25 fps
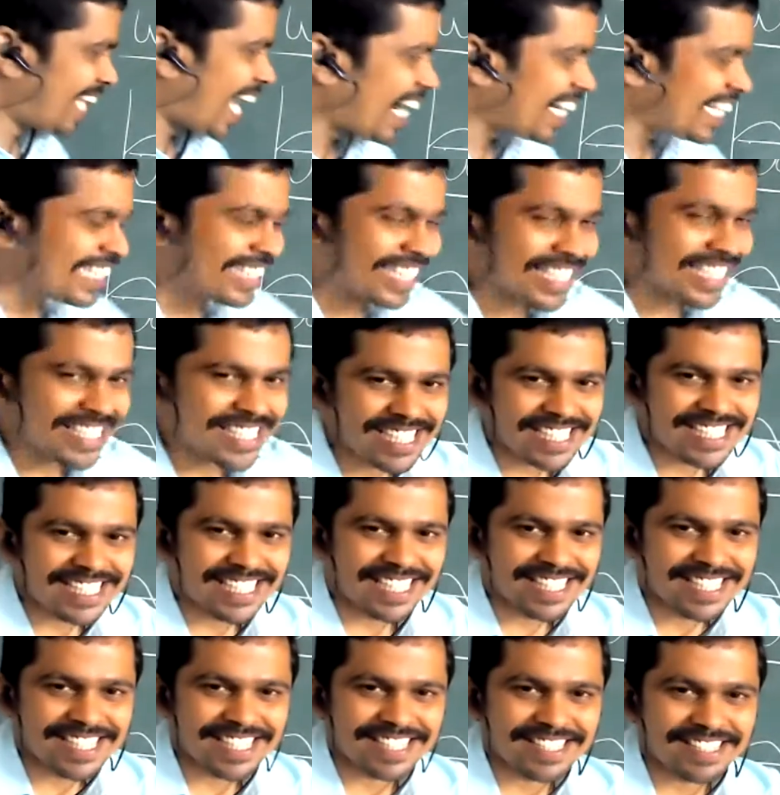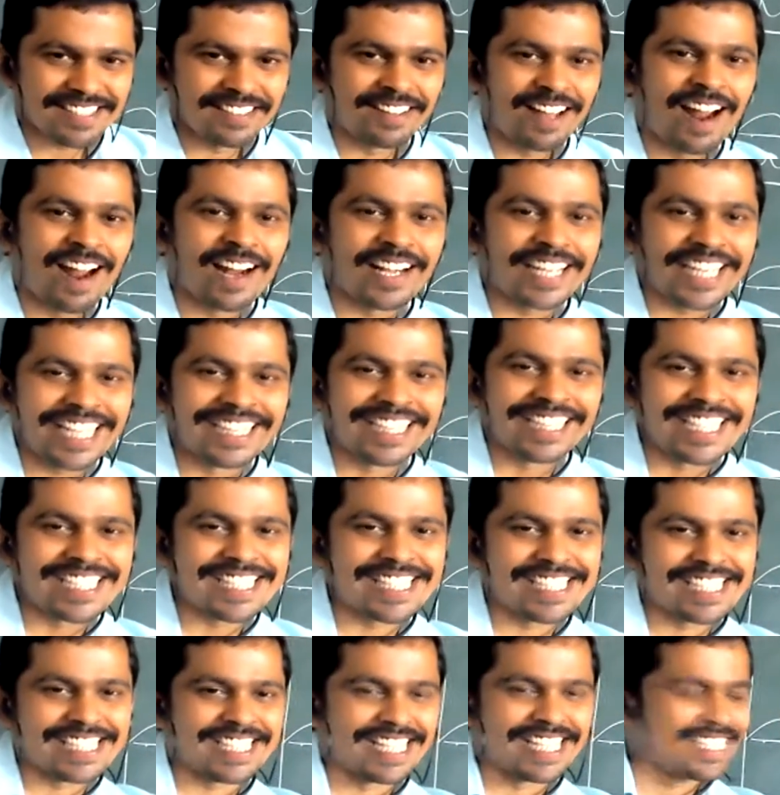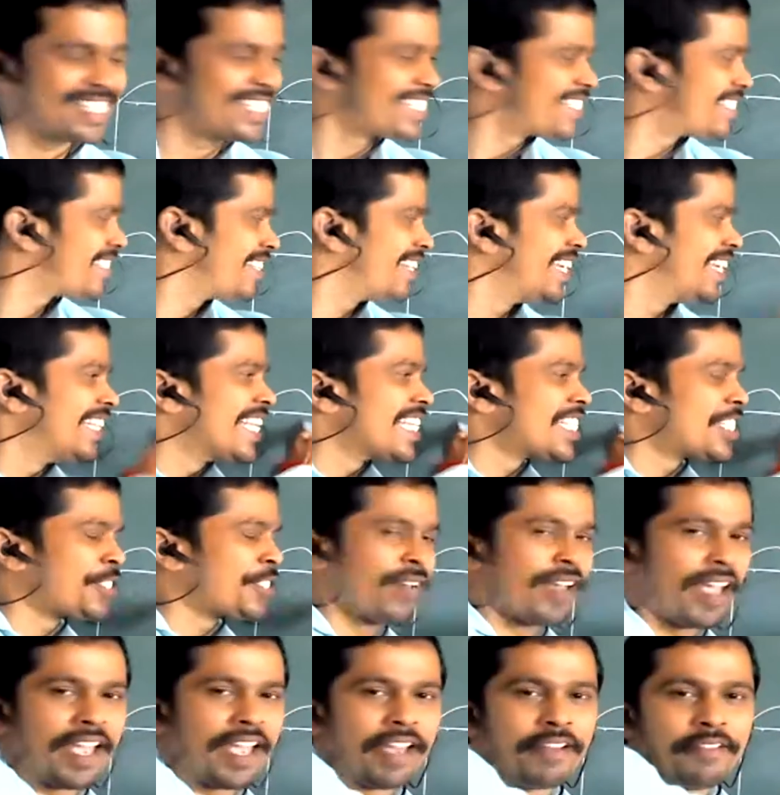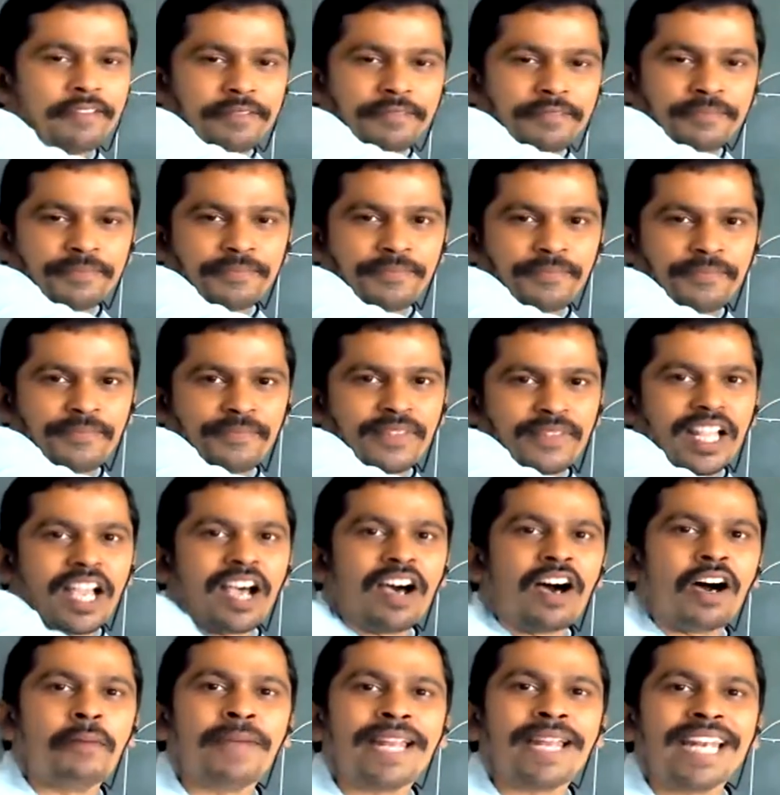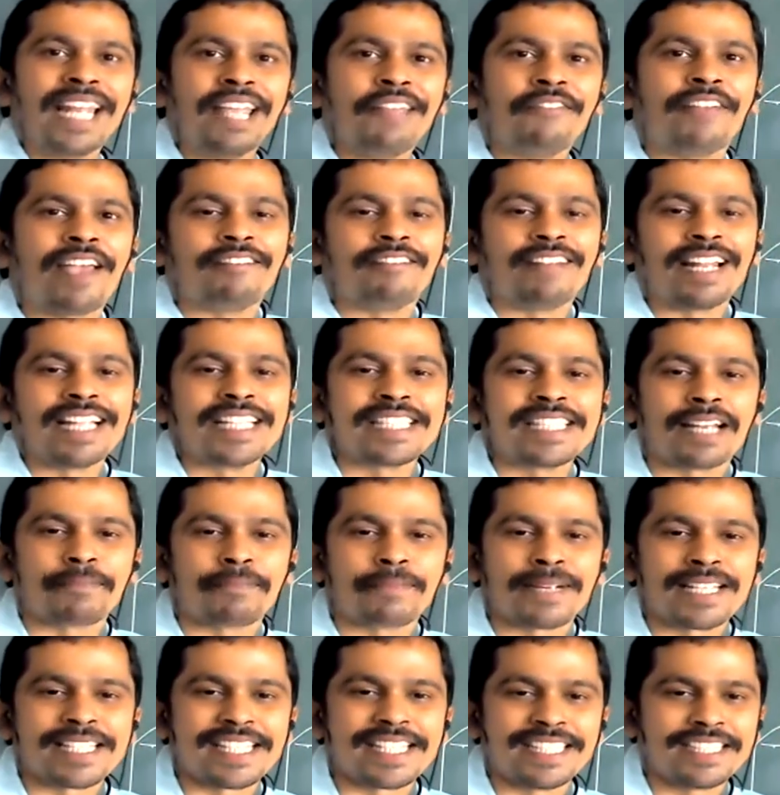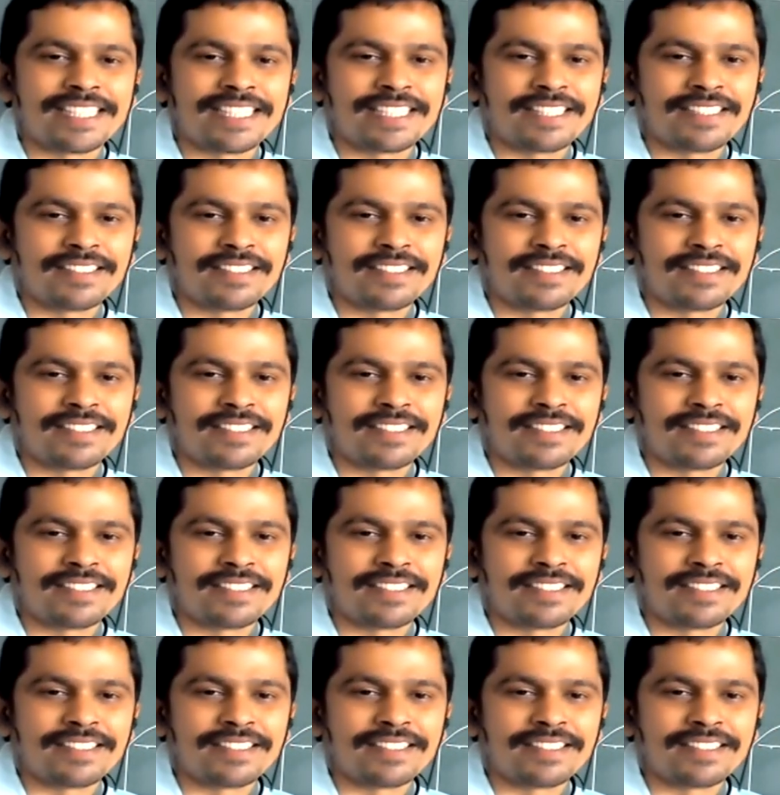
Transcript: Not in this distance, not in this distance. In this wave, how many wavelengths are present?